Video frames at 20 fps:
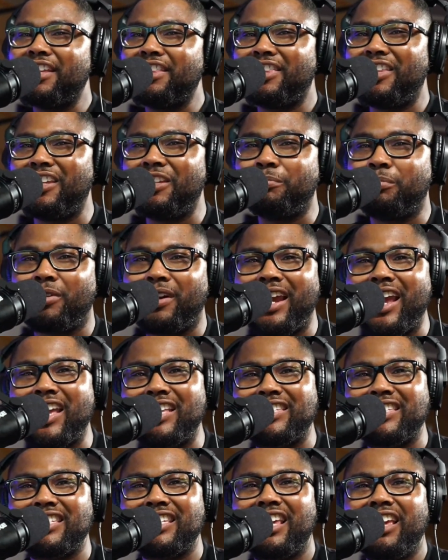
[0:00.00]
the
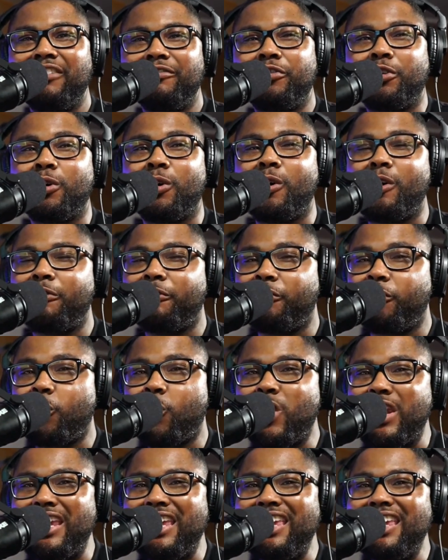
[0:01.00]
press for
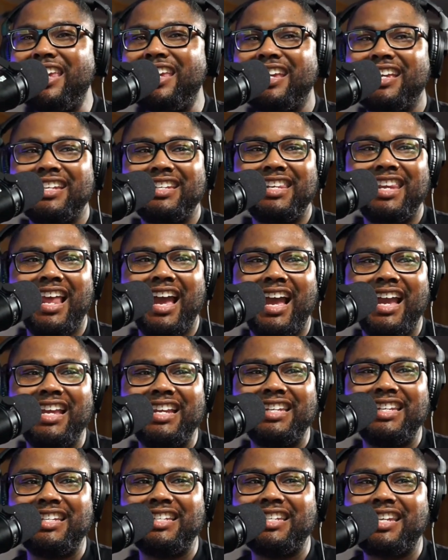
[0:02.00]
free
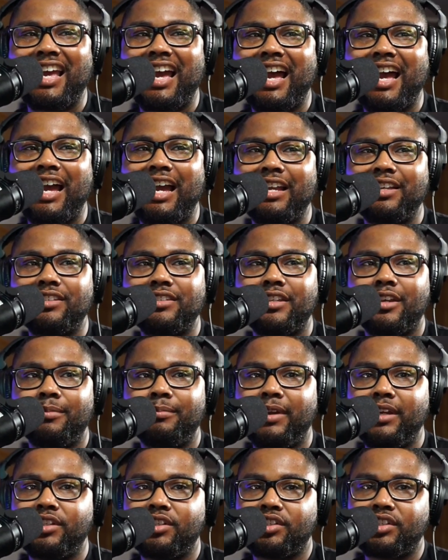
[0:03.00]
$99. So
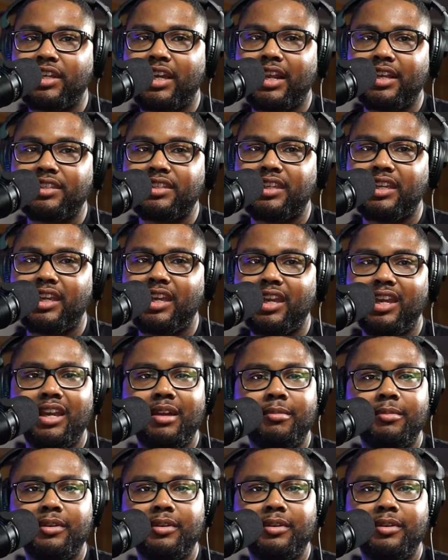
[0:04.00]
major shout out to him.